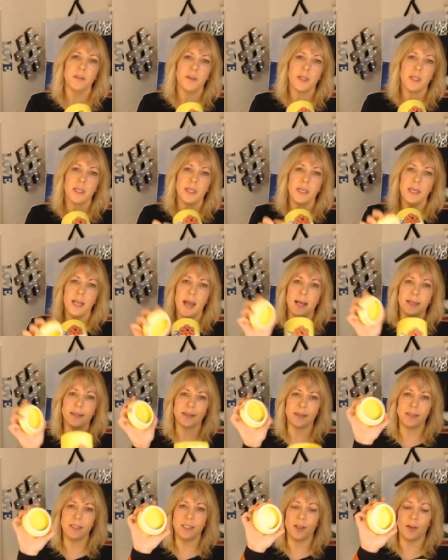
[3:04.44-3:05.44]
The lid
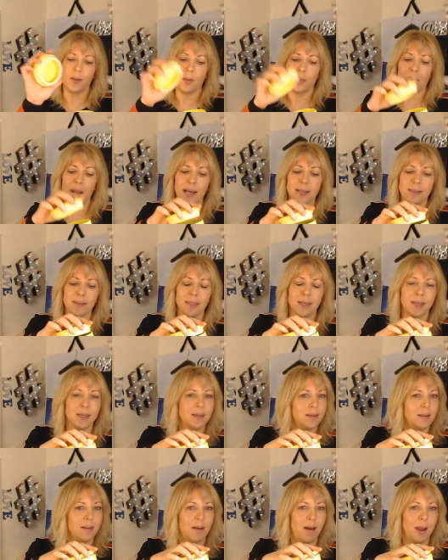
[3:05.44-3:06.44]
has, you know, the plastic
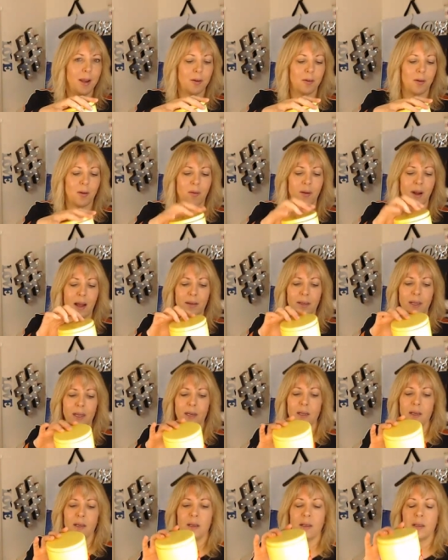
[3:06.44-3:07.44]
liner around it.